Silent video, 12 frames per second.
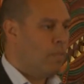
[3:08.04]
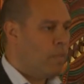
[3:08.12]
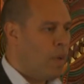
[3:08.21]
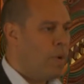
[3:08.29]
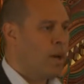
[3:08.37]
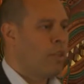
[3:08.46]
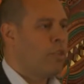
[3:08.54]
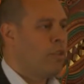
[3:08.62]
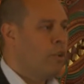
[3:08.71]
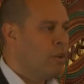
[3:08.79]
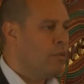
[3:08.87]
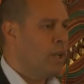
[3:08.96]
About a
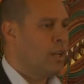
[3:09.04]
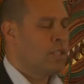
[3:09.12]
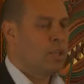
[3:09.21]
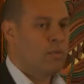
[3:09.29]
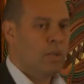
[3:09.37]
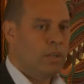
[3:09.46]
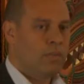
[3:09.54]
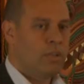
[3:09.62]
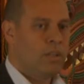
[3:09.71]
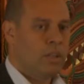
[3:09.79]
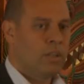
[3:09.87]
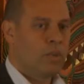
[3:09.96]
third of Ngāti Awa live
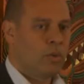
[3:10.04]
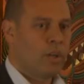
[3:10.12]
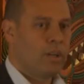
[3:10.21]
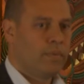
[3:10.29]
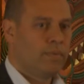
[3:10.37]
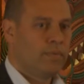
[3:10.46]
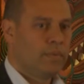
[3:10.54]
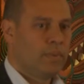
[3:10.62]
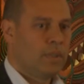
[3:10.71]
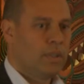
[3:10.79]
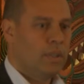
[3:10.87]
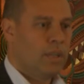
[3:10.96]
in the rohe,
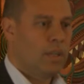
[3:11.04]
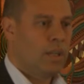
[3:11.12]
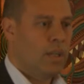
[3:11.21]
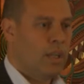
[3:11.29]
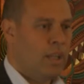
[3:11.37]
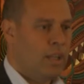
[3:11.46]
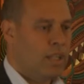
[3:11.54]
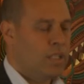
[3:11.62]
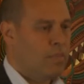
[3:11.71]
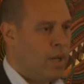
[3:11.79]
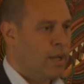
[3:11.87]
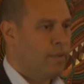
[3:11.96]
and that's
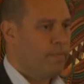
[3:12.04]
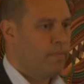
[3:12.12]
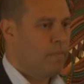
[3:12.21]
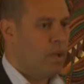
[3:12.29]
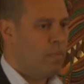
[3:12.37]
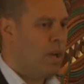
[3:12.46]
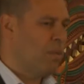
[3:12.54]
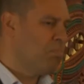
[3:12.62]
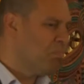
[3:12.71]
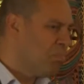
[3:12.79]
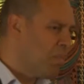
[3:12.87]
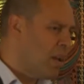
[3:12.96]
about it. About
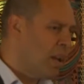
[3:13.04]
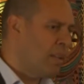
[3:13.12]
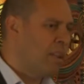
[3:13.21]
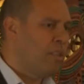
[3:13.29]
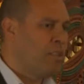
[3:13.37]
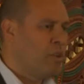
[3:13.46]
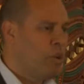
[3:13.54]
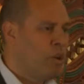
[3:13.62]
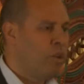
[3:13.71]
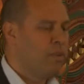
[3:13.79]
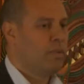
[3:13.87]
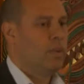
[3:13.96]
another
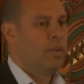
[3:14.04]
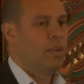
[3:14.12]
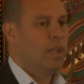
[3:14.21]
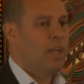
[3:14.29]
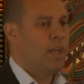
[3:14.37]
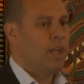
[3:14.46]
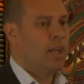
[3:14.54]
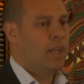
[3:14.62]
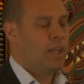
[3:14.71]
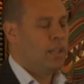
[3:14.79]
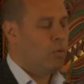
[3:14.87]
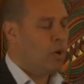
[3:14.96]
third
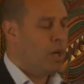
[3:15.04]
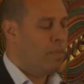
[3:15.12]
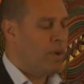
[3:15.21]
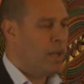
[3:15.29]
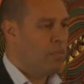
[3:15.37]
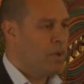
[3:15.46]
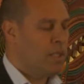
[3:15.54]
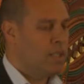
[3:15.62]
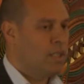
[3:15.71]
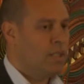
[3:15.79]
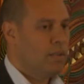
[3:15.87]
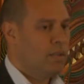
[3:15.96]
in the wider Bay of
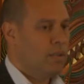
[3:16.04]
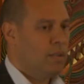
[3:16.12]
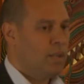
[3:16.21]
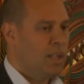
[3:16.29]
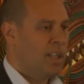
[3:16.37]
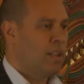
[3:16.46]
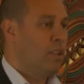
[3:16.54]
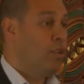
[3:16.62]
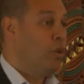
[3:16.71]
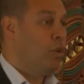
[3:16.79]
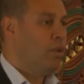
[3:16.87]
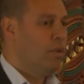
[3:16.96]
Plenty, another
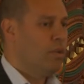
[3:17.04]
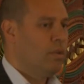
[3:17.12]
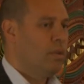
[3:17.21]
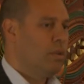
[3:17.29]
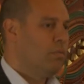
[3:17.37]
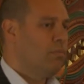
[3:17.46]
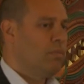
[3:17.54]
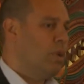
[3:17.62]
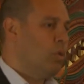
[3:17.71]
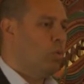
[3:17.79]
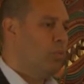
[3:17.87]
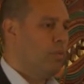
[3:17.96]
third
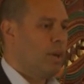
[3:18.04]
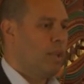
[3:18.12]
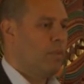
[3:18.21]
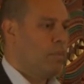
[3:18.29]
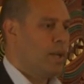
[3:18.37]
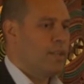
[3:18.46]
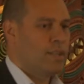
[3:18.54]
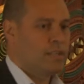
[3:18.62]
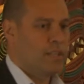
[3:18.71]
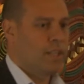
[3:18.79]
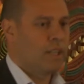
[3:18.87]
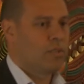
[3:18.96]
in all other
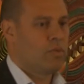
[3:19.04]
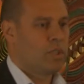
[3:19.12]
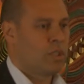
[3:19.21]
places in the country.